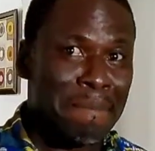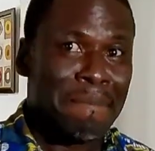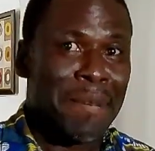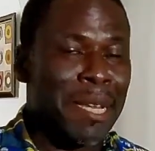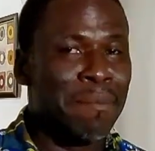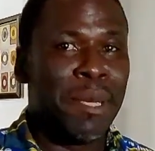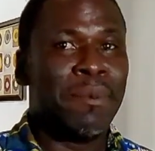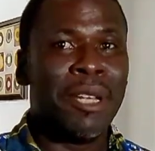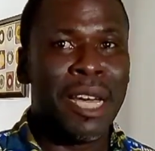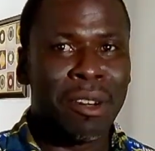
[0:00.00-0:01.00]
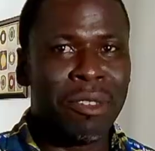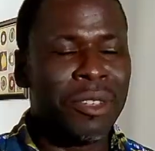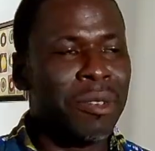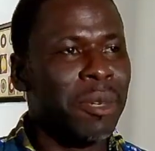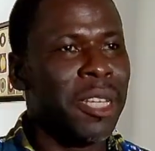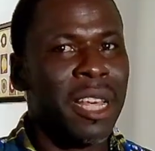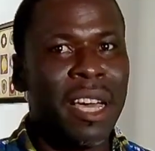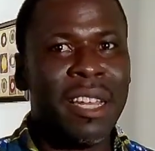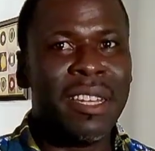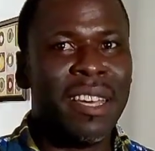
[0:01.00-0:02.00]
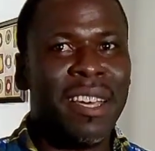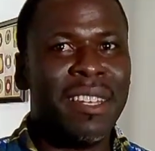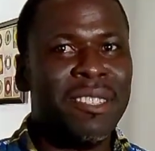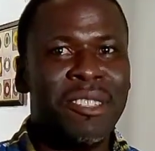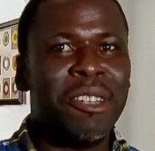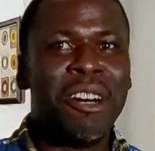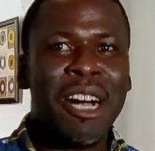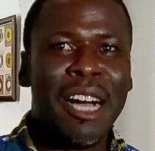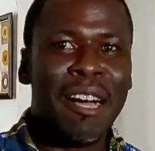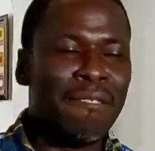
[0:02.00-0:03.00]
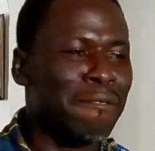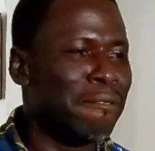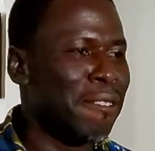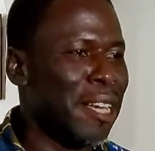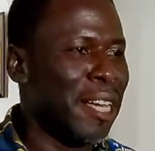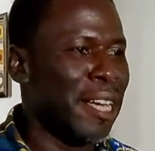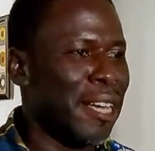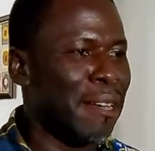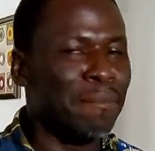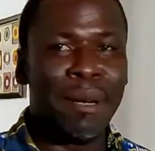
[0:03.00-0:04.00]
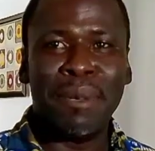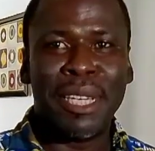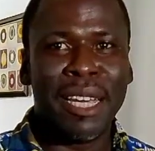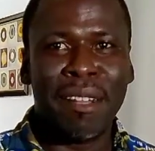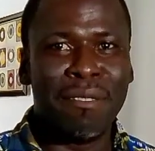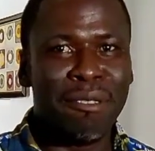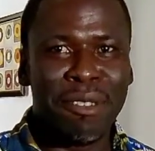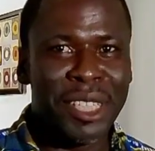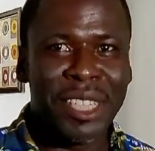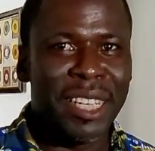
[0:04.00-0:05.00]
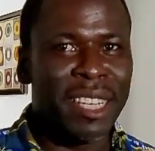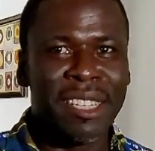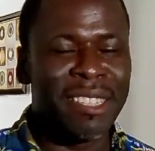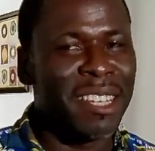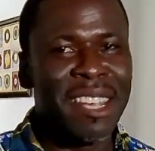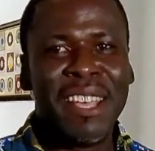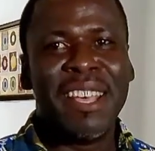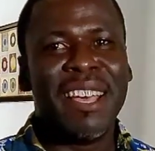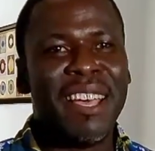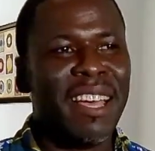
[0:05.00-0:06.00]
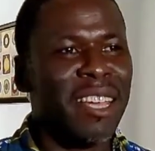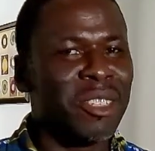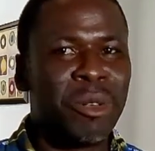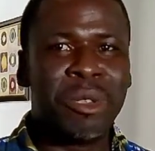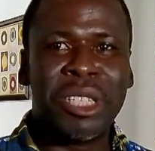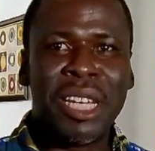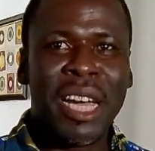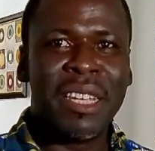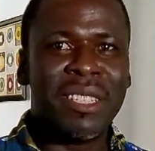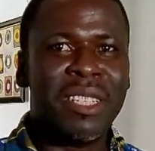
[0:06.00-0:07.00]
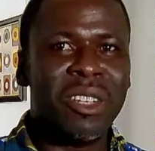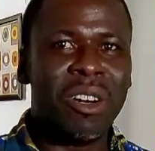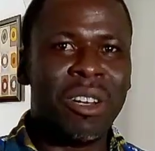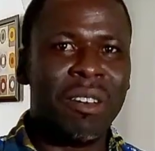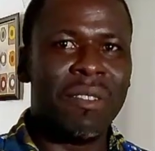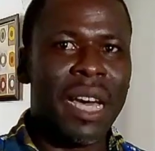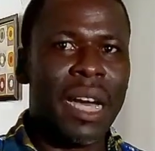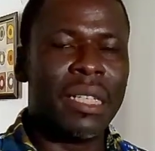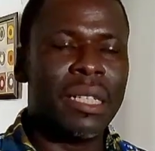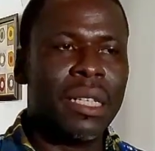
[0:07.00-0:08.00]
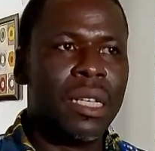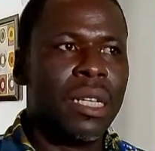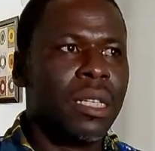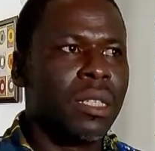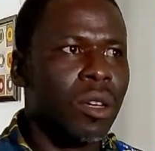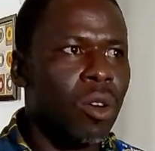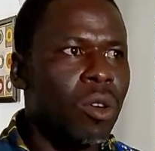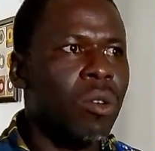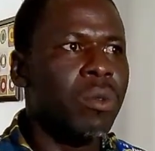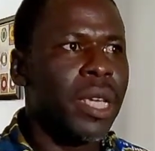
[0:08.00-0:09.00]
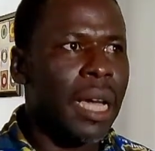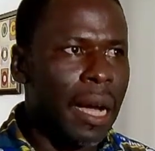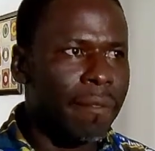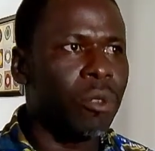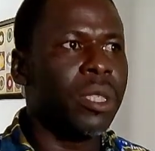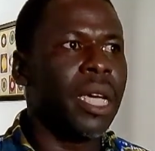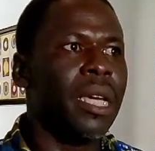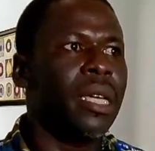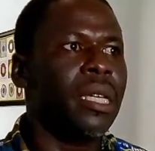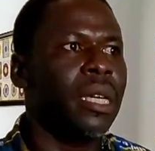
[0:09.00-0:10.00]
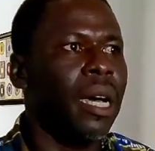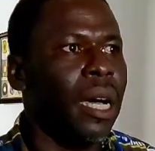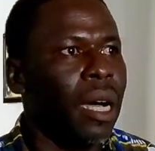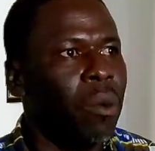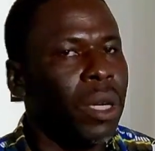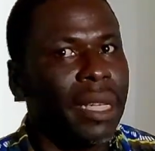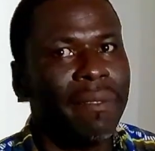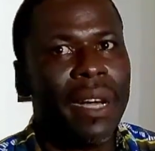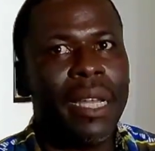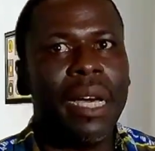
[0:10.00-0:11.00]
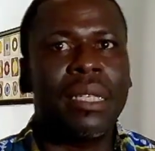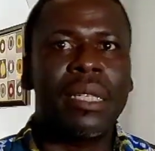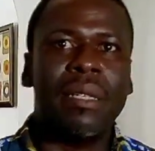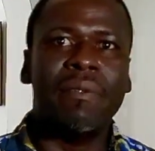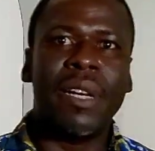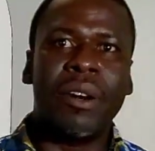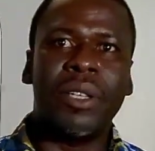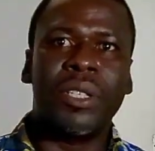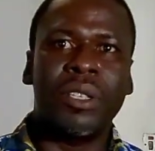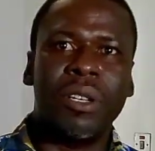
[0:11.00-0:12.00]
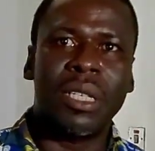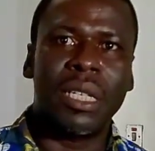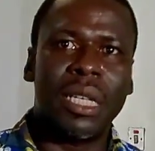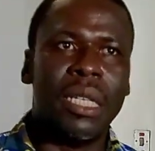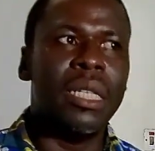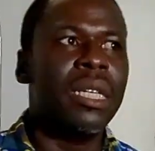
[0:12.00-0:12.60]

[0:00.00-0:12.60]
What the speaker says: But then people are consuming that, and you don't have public health officials scrutinizing all of that. So we have to take water financing very seriously.